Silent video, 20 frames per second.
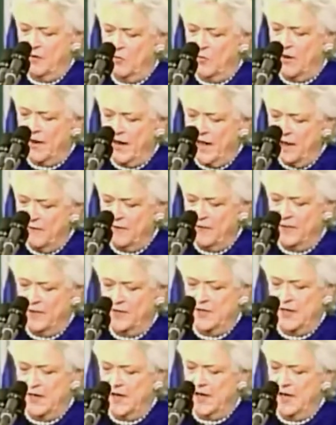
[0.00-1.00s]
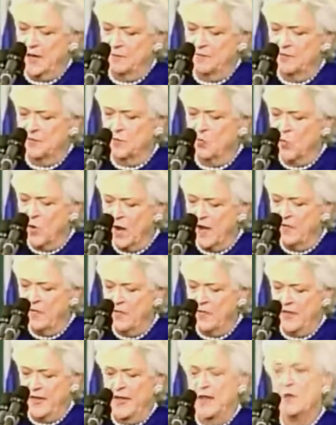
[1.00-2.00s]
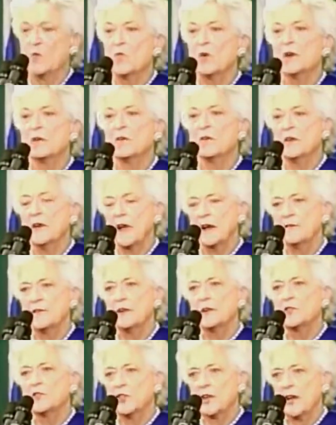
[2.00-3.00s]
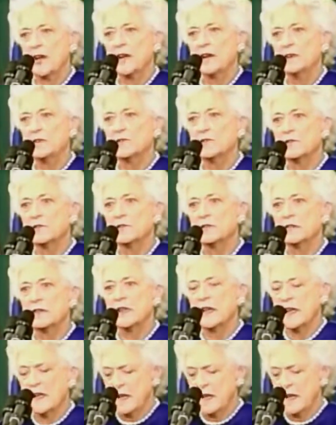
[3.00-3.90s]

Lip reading: whatever the times, one thing will never change.